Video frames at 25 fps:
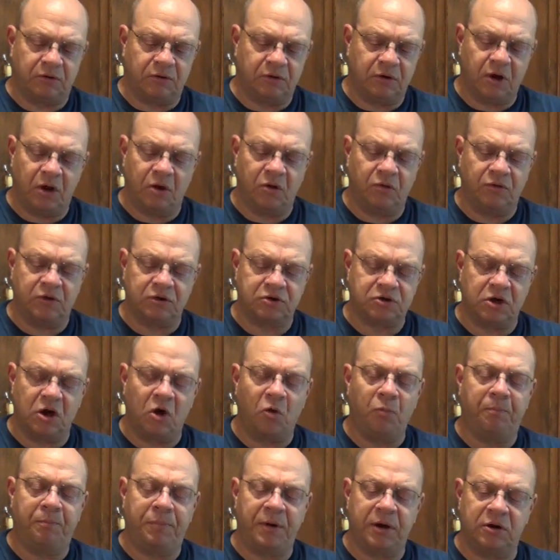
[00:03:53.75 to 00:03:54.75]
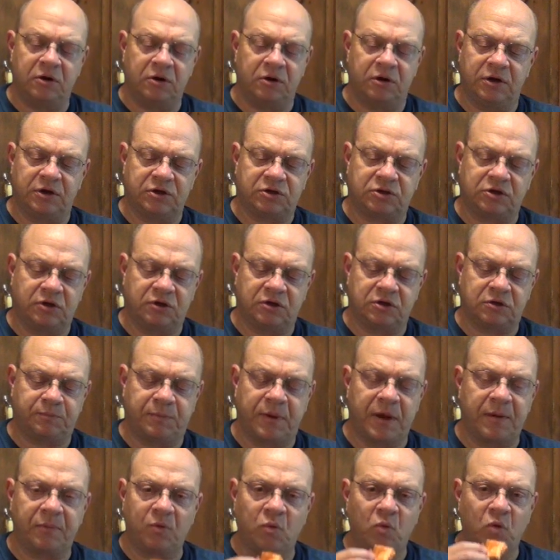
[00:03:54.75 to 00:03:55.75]
No, there's no bitterness to this
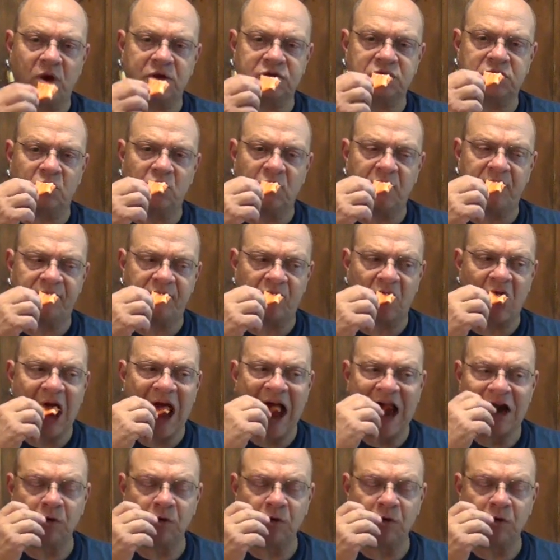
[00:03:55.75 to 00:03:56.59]
pepper whatsoever.